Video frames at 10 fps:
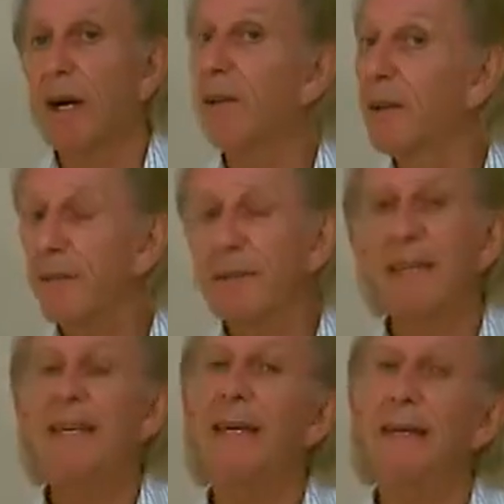Another
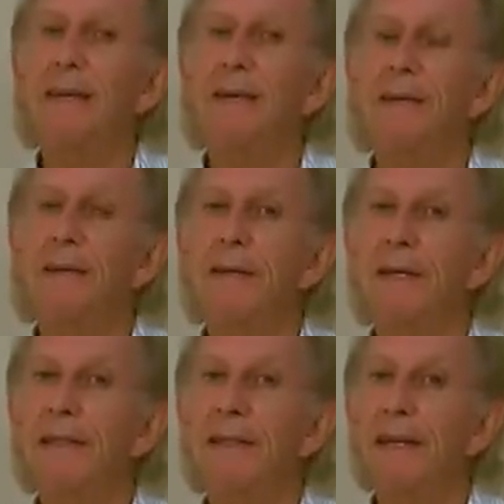key area
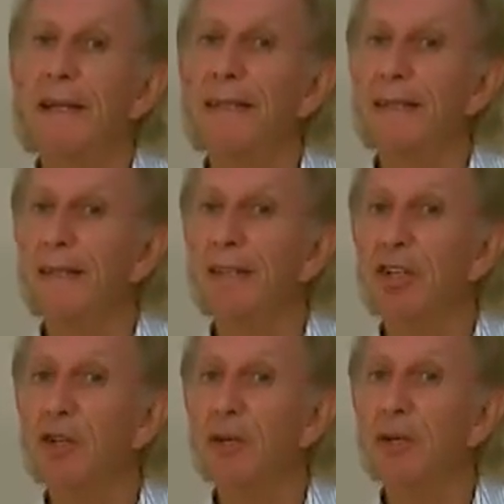that I
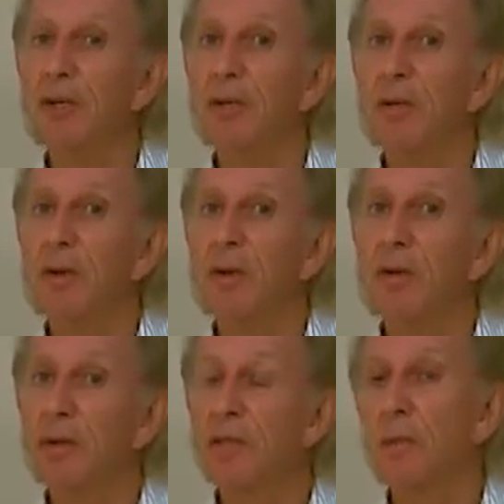think you're
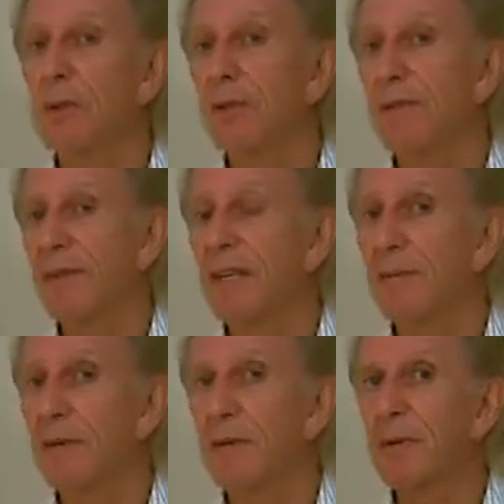going to want to think
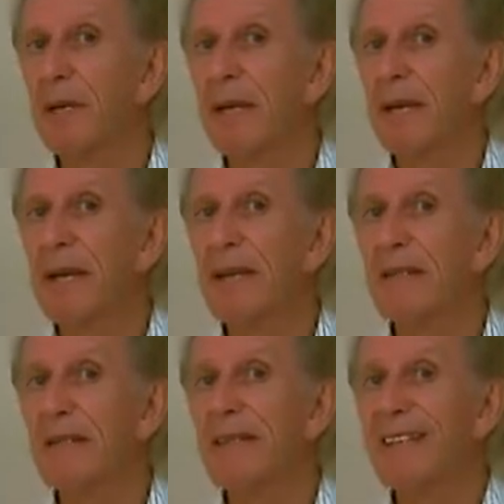about
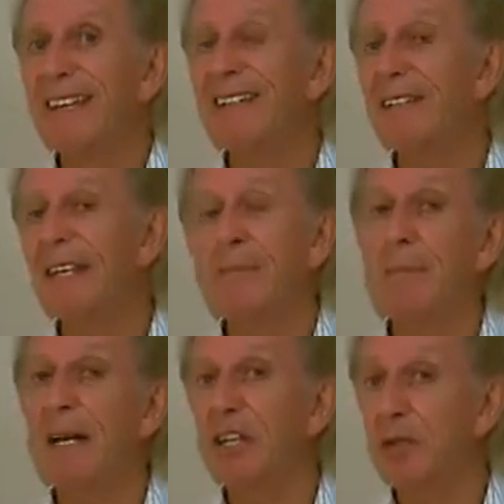is day-to-day
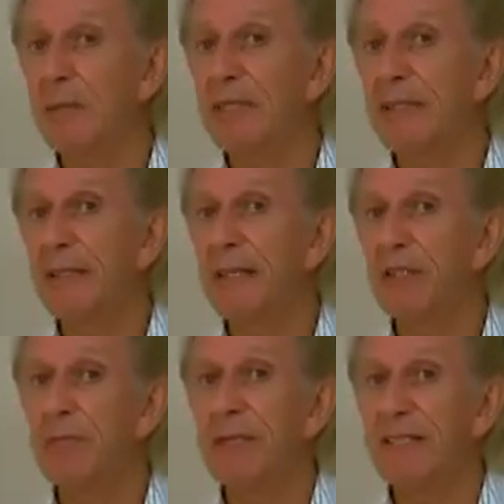management
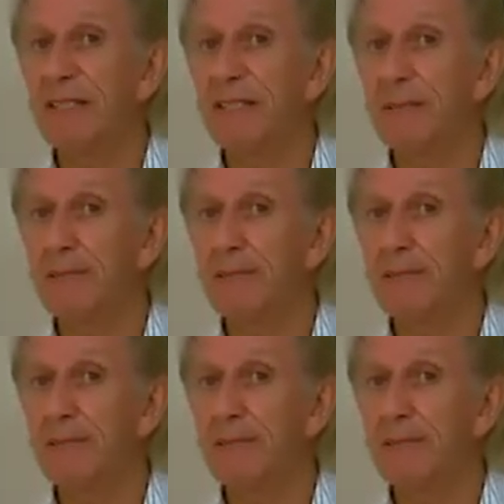in your business.